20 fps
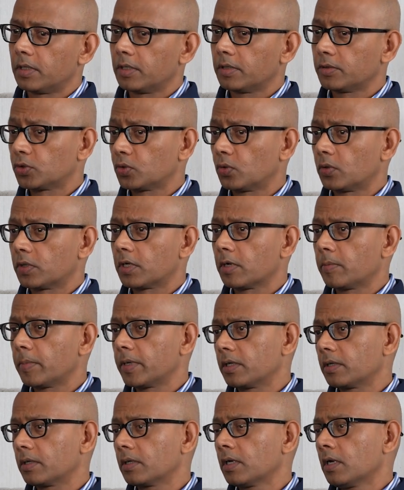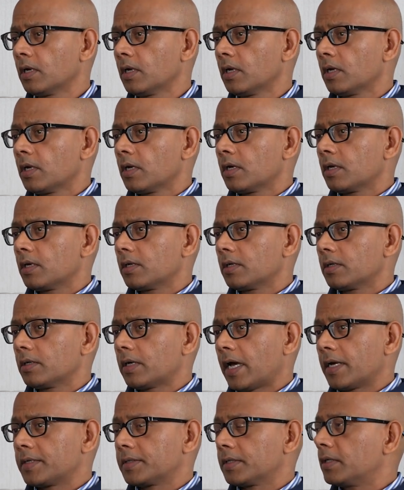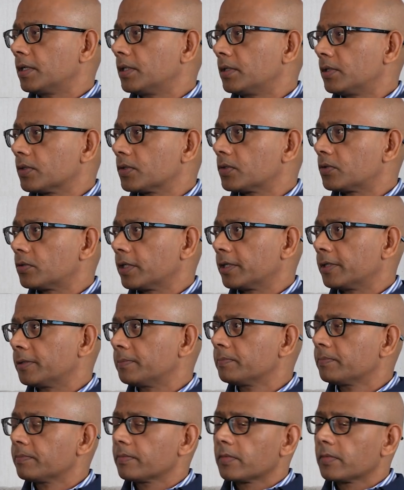shortcoming as an industry.